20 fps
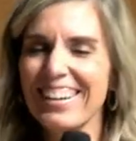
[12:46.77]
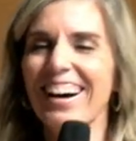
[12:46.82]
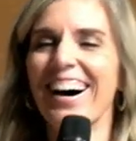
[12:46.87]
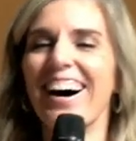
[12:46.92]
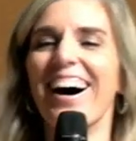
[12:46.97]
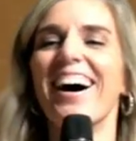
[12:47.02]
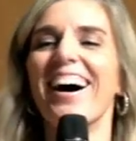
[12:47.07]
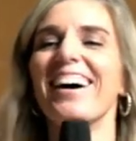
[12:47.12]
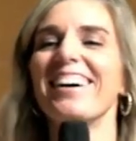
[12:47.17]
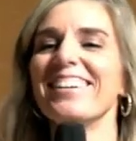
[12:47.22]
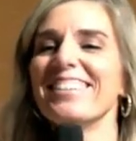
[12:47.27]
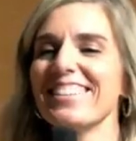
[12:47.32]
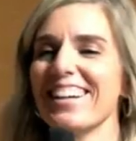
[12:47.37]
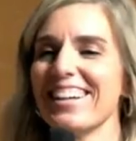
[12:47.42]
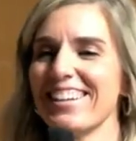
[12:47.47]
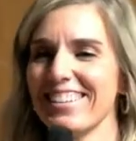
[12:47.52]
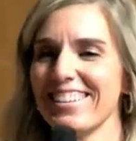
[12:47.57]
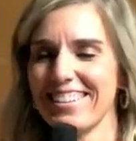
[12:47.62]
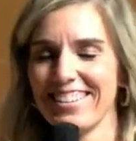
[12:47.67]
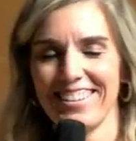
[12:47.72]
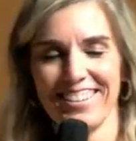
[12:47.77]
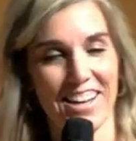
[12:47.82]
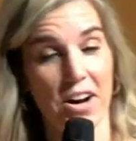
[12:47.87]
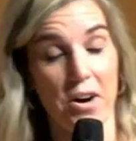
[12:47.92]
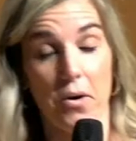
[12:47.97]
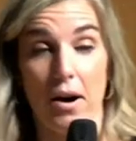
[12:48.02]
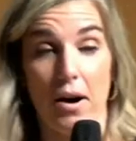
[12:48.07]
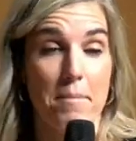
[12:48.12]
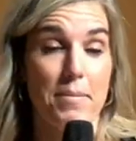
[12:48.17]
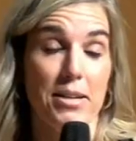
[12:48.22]
I was like, no.
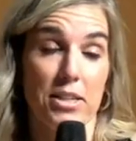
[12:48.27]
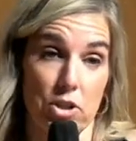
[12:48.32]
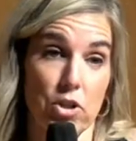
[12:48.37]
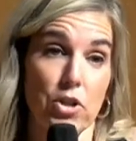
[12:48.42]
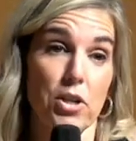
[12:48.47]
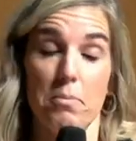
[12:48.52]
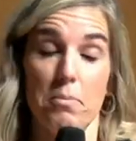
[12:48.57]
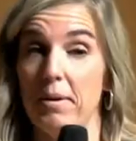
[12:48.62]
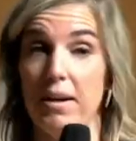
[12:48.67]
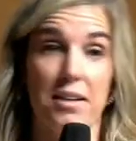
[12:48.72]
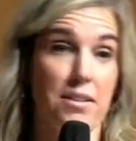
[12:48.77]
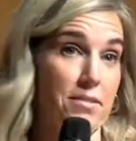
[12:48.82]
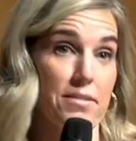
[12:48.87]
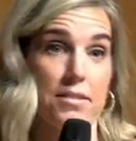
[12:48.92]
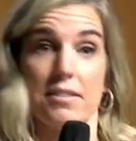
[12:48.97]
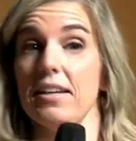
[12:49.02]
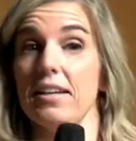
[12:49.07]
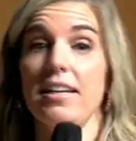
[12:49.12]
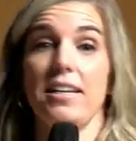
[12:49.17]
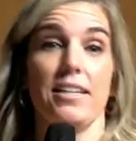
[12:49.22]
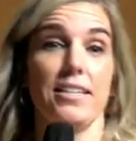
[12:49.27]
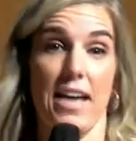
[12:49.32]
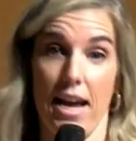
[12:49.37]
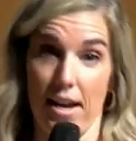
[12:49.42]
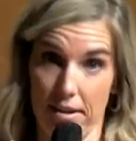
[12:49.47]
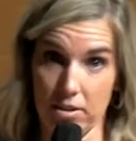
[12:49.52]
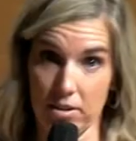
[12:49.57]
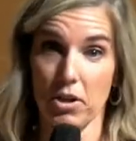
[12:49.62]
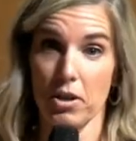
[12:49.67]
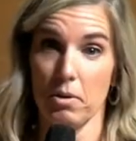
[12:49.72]
I mean, could have been any day,
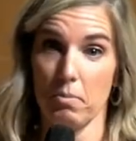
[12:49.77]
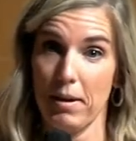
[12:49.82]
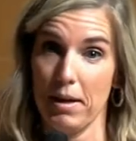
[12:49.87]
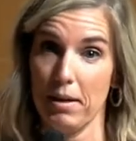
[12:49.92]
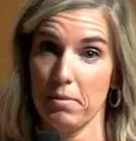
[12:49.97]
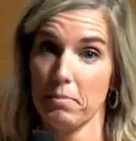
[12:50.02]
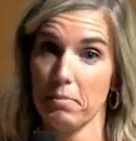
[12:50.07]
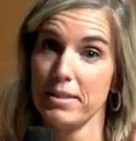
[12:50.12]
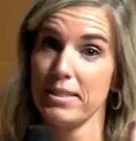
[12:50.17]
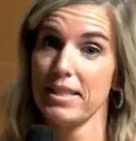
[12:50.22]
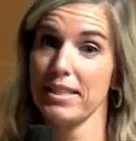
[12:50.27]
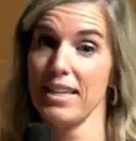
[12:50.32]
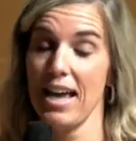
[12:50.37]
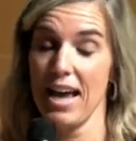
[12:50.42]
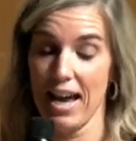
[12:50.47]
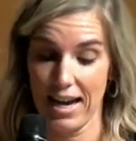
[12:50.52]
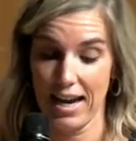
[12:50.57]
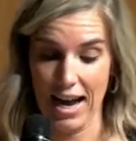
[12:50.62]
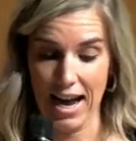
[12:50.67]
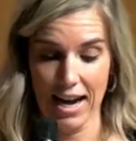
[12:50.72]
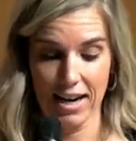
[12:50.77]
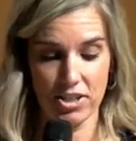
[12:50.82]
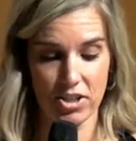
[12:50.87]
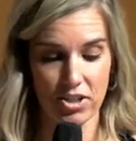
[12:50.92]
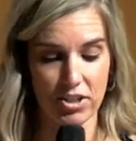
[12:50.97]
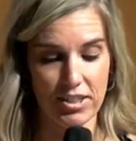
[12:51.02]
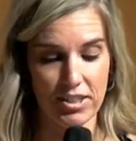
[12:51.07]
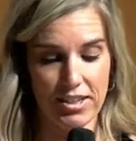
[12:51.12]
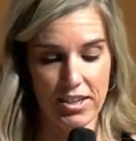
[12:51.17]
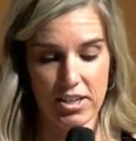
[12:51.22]
could have been, but today,
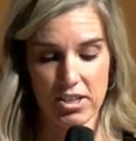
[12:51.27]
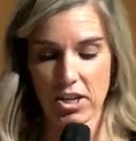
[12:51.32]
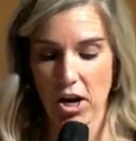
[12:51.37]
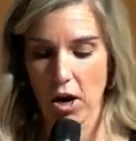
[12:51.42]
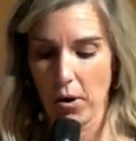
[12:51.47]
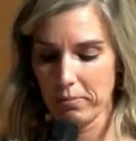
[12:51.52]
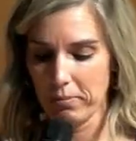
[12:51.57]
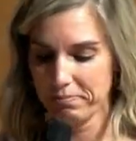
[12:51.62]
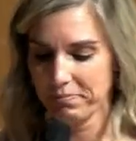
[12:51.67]
actually, no.